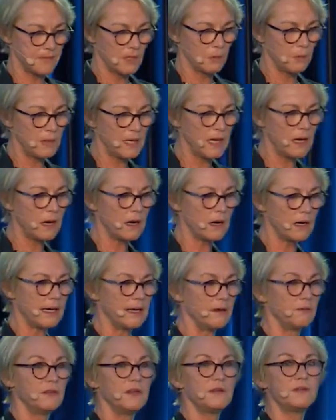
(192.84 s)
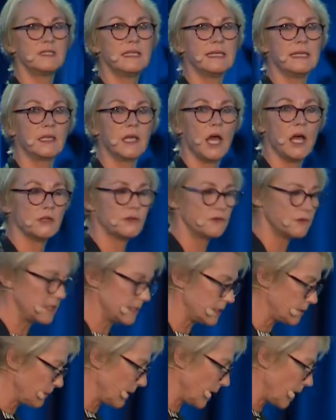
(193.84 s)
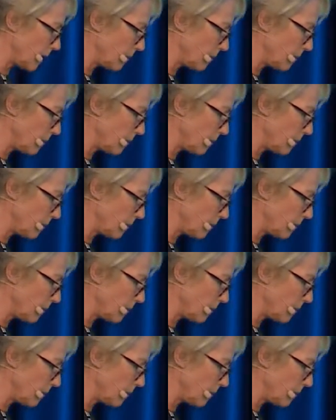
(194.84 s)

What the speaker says: we are in 15 countries. We are